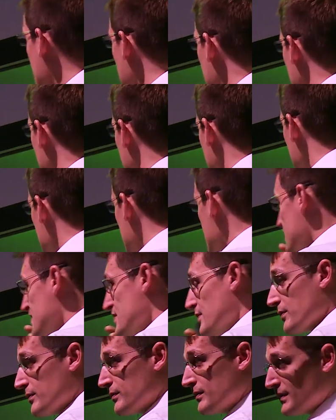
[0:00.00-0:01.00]
people.
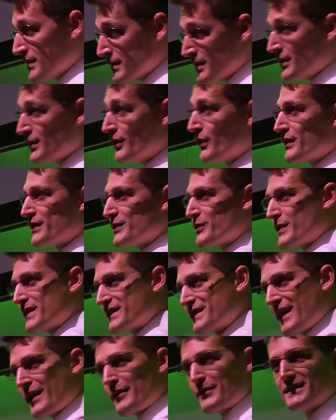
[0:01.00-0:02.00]
So look at the red
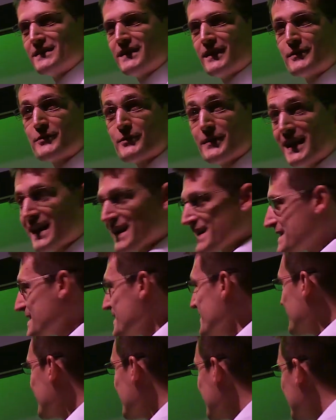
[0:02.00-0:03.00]
character and relax.